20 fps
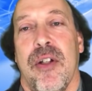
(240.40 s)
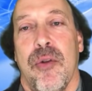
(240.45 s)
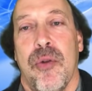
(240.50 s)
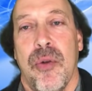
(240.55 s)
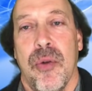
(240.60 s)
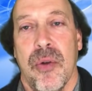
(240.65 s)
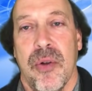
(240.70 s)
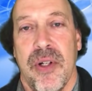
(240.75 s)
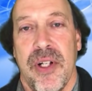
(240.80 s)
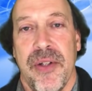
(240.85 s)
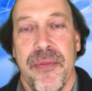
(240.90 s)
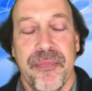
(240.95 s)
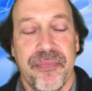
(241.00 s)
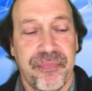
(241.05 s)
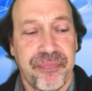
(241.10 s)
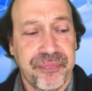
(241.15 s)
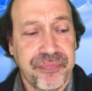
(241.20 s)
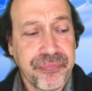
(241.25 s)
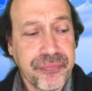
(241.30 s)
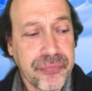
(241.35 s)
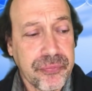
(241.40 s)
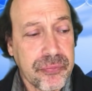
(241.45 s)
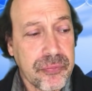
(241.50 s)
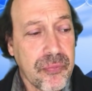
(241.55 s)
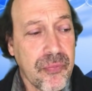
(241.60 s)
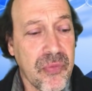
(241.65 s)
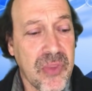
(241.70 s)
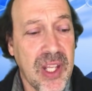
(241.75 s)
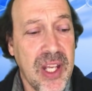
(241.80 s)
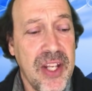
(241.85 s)
inquiry
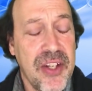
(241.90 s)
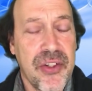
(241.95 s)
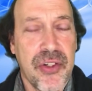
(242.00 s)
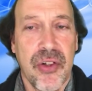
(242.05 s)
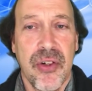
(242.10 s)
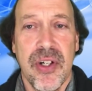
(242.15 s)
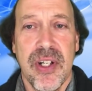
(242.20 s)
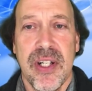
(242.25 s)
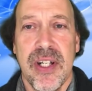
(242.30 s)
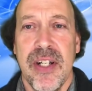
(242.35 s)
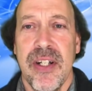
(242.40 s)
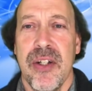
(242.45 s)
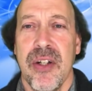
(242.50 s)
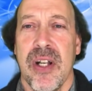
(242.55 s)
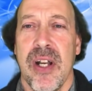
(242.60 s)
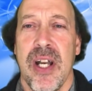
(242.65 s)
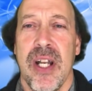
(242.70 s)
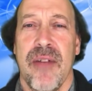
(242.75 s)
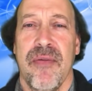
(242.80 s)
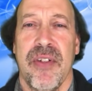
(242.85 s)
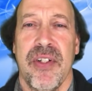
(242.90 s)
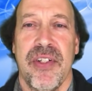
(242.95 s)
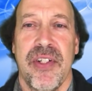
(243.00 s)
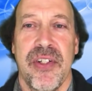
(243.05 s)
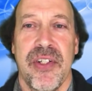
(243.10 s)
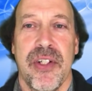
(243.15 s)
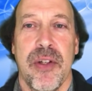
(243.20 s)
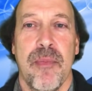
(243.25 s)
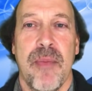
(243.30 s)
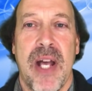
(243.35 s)
and turn it into kind of a
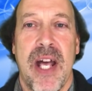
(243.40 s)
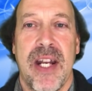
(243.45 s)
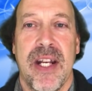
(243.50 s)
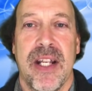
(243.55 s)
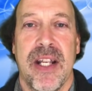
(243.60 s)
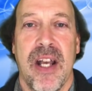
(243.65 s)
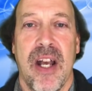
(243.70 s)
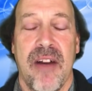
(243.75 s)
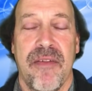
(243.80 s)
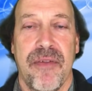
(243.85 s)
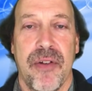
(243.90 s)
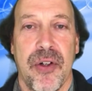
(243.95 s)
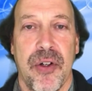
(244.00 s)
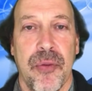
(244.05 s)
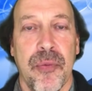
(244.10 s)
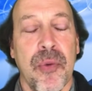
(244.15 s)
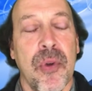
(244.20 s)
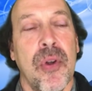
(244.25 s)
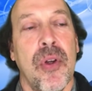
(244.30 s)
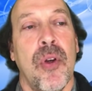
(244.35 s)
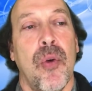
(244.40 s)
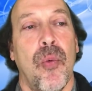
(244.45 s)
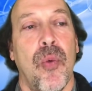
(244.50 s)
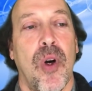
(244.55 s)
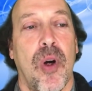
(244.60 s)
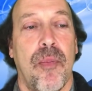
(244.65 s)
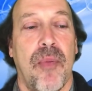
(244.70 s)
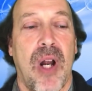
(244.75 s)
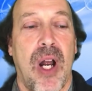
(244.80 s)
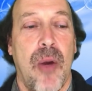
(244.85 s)
systematic effort
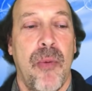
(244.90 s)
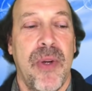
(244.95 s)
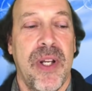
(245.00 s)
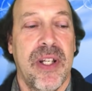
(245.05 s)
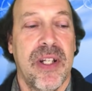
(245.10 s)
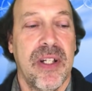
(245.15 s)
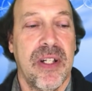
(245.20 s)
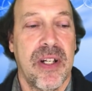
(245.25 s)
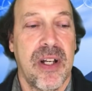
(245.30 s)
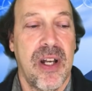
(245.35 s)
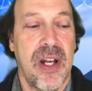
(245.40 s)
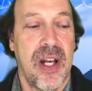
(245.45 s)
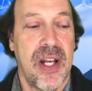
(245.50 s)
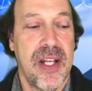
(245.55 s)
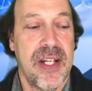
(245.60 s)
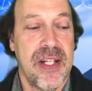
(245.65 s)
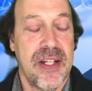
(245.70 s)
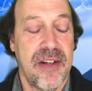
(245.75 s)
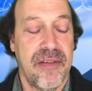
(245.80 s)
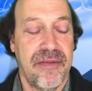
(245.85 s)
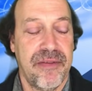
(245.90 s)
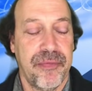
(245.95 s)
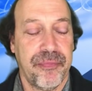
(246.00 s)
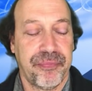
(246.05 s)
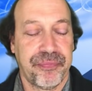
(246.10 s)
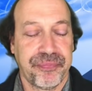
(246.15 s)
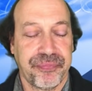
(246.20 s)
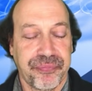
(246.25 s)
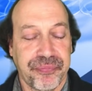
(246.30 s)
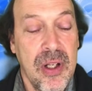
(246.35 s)
whereby we can kind of
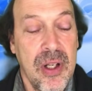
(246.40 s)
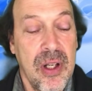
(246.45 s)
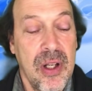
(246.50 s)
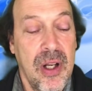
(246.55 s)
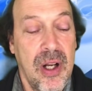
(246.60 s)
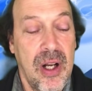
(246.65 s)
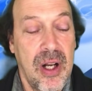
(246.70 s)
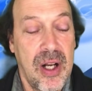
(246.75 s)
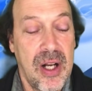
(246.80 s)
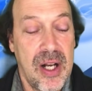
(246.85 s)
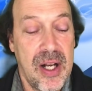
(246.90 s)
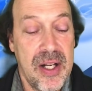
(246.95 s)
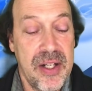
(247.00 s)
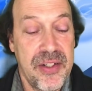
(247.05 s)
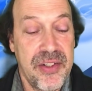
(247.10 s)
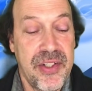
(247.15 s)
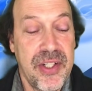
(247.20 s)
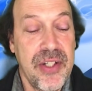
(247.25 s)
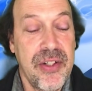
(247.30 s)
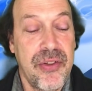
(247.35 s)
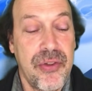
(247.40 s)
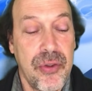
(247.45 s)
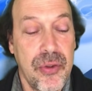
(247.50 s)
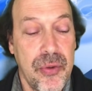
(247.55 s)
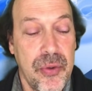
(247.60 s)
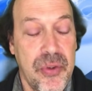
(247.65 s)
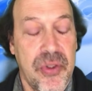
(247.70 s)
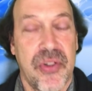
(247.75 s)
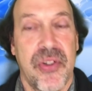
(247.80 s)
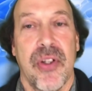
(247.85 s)

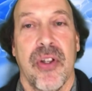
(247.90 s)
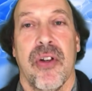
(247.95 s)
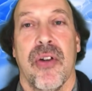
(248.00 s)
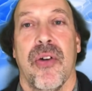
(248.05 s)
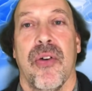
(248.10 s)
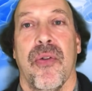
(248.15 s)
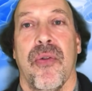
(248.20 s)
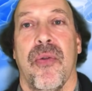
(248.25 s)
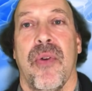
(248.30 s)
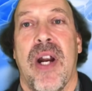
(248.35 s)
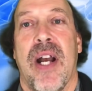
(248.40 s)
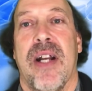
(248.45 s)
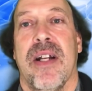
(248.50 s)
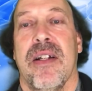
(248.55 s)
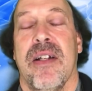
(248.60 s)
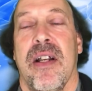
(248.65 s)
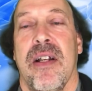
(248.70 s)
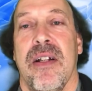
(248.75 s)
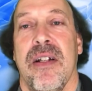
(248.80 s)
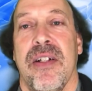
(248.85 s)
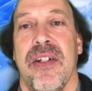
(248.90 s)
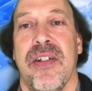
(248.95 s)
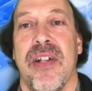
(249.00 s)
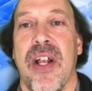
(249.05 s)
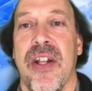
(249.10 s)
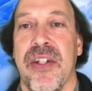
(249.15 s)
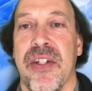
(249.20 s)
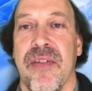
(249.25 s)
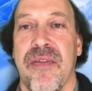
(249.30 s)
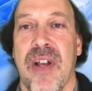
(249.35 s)
deduce the correct
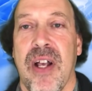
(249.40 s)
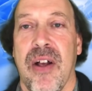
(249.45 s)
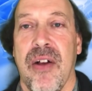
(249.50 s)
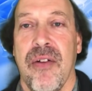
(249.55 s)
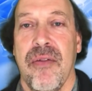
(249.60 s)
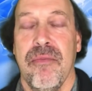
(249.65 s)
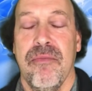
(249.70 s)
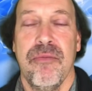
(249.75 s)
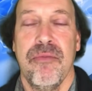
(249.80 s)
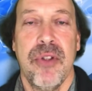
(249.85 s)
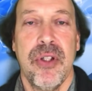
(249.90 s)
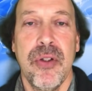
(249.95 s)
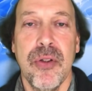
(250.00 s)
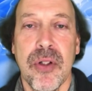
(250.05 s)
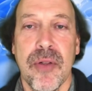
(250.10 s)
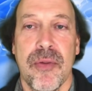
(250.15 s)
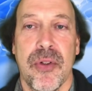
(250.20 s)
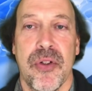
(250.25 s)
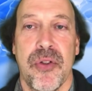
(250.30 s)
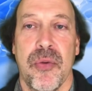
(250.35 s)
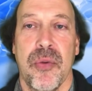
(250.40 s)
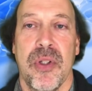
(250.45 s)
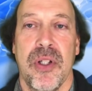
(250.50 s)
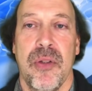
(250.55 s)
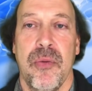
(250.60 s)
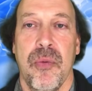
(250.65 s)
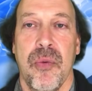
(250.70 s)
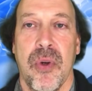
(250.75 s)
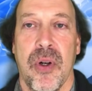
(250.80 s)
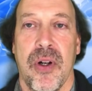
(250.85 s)
sense of how the universe really
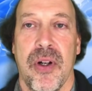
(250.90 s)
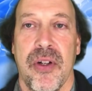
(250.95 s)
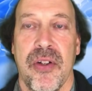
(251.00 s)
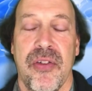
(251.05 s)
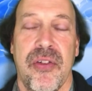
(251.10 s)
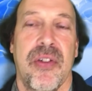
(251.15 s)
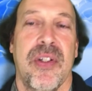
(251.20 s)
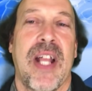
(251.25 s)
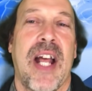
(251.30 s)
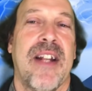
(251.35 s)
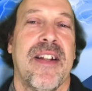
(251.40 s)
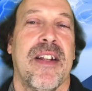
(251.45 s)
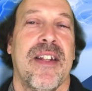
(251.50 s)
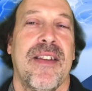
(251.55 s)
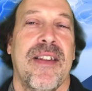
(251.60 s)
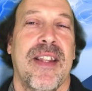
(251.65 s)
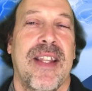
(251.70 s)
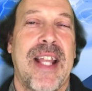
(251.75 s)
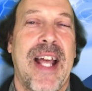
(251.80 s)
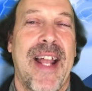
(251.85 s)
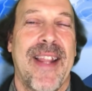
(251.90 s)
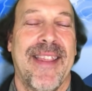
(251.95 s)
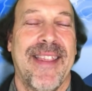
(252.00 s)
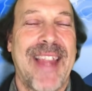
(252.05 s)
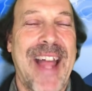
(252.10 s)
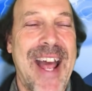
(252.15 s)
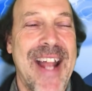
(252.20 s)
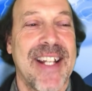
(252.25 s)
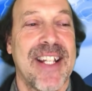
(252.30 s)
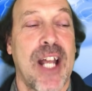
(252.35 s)
works, that
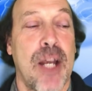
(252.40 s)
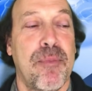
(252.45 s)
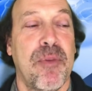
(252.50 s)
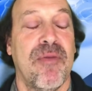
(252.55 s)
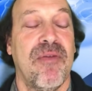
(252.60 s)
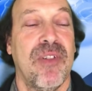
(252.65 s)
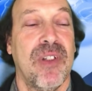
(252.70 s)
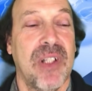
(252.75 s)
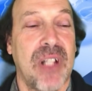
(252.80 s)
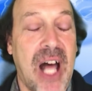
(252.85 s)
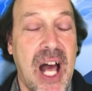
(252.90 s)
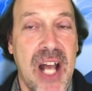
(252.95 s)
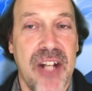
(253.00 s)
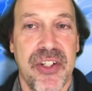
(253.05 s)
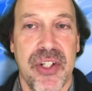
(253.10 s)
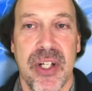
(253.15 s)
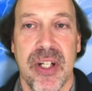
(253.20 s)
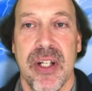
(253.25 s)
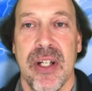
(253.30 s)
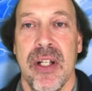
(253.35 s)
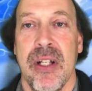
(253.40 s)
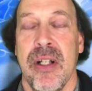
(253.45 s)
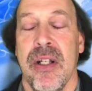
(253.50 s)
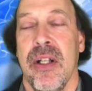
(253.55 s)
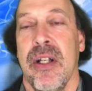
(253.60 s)
type of logic